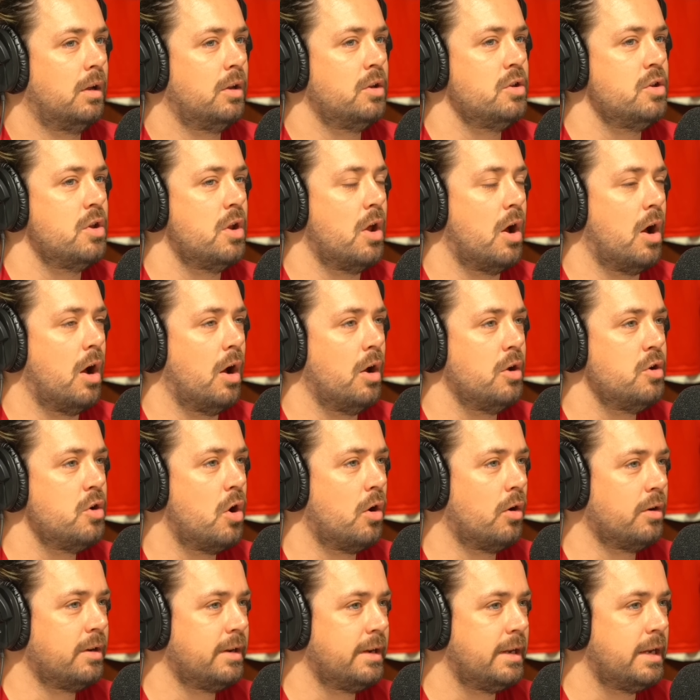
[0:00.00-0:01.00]
No,
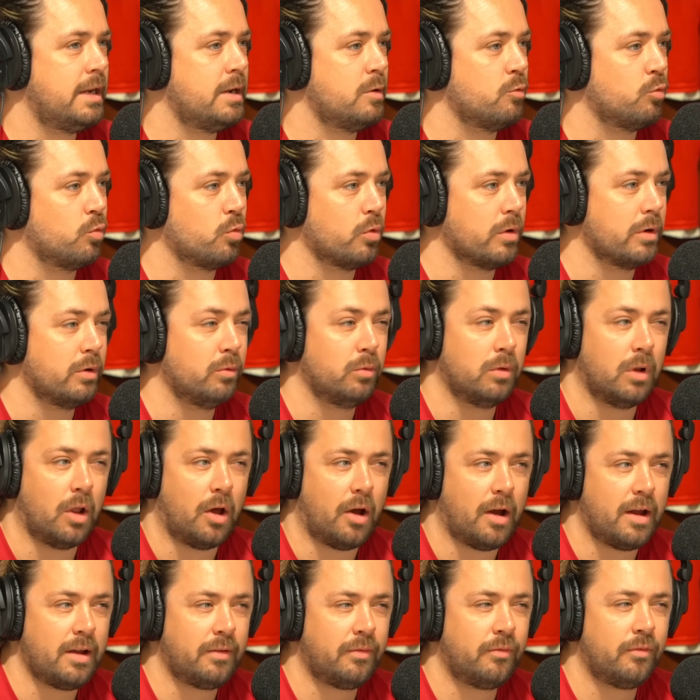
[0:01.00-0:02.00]
not in real
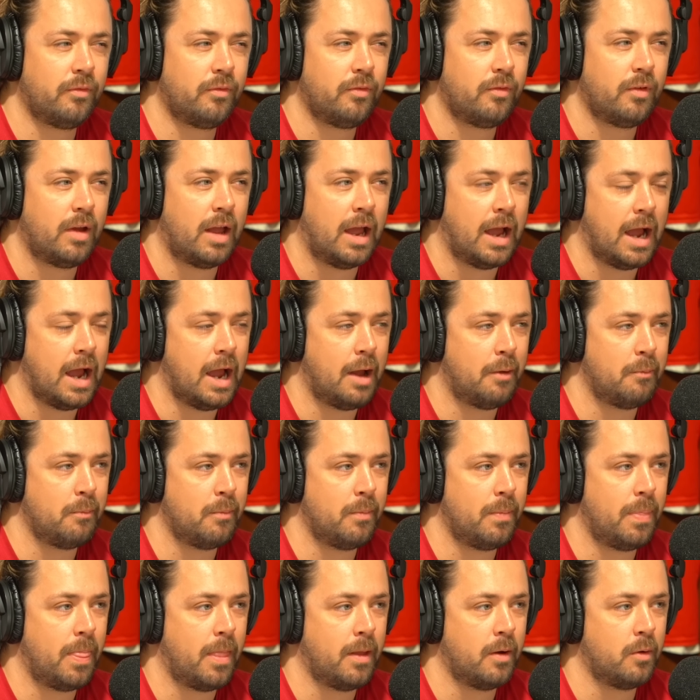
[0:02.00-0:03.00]
life.
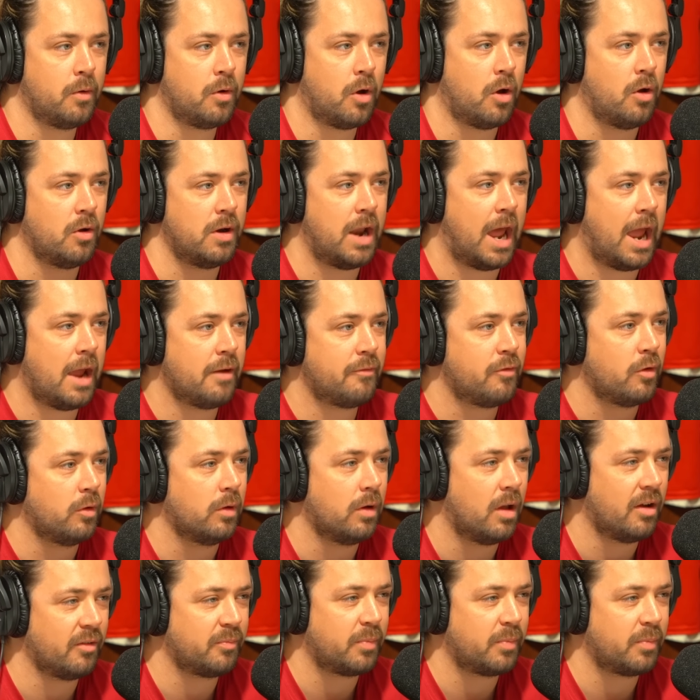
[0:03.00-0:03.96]
Um, on AFL Live